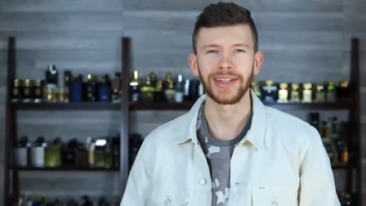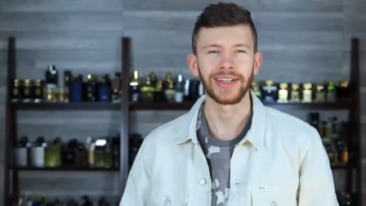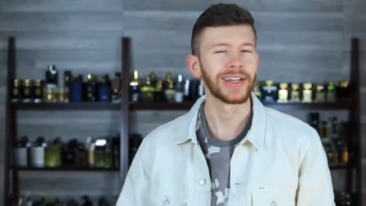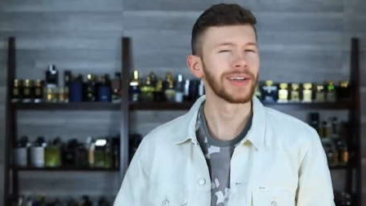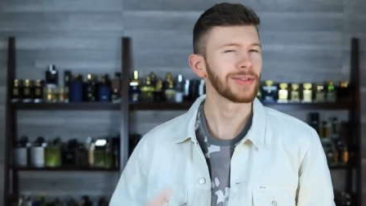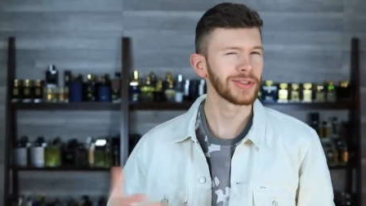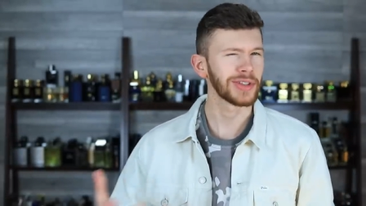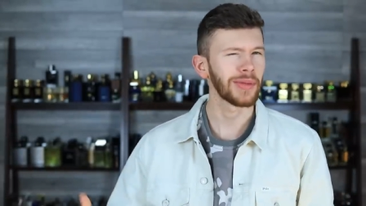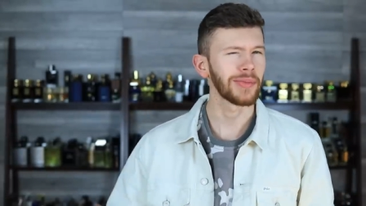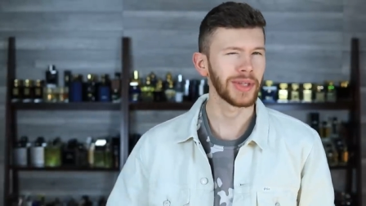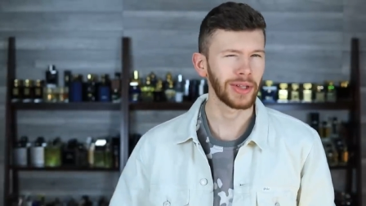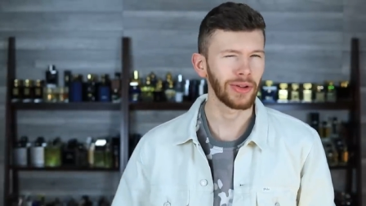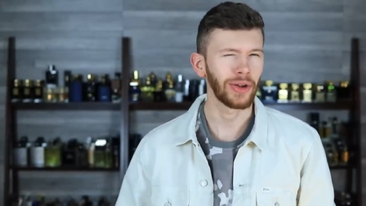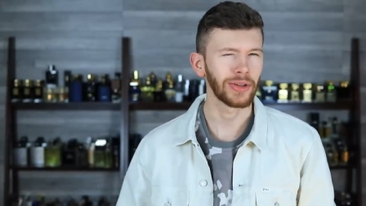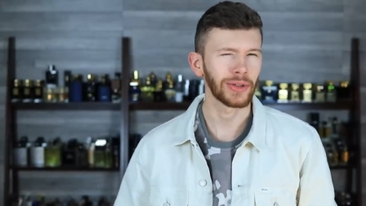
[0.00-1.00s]
You know,
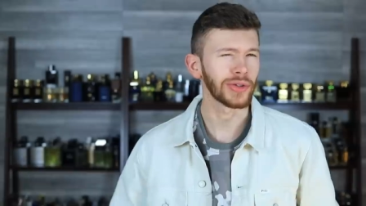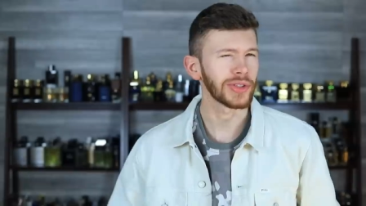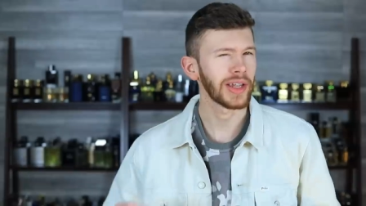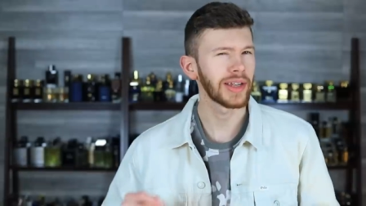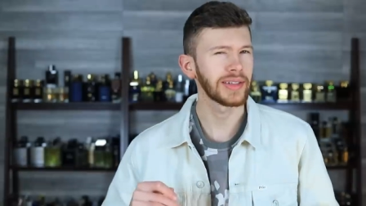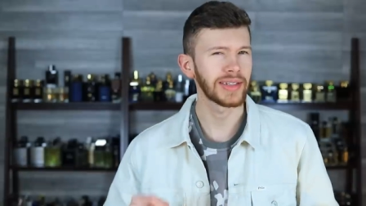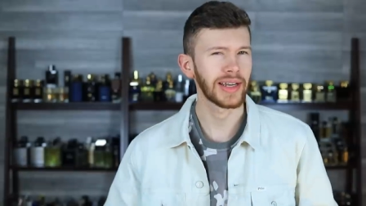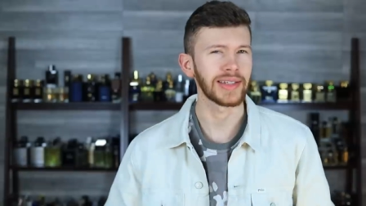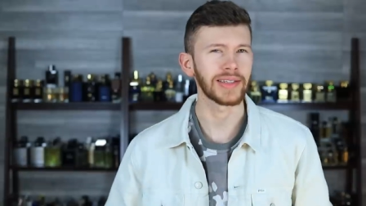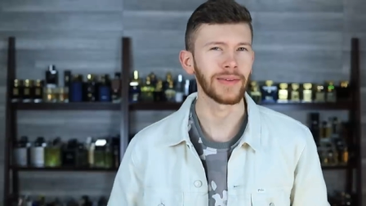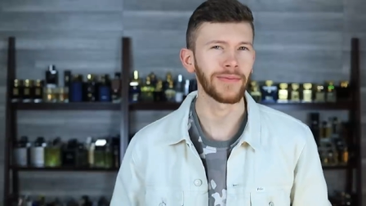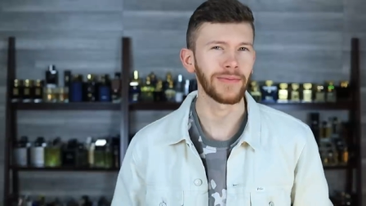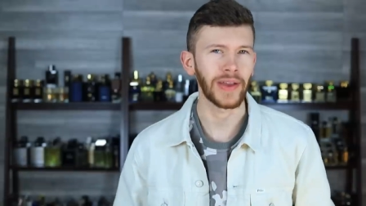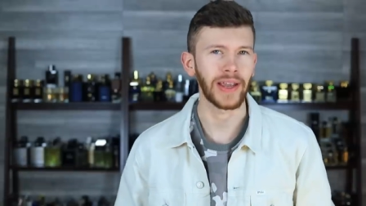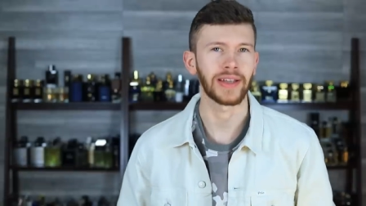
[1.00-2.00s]
something along those lines, nice
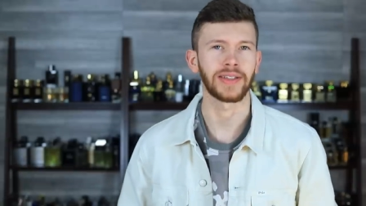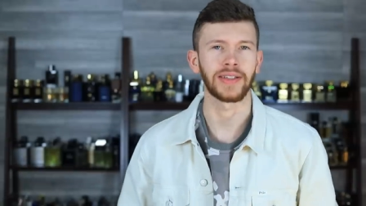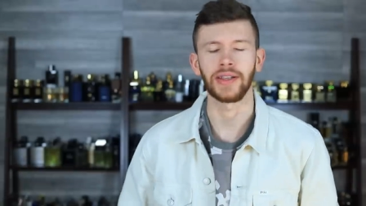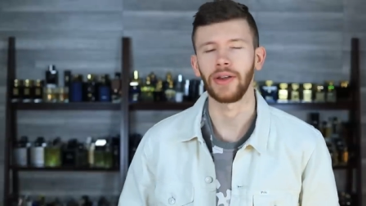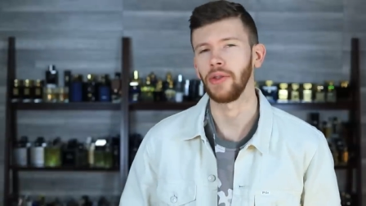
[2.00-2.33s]
and fancy,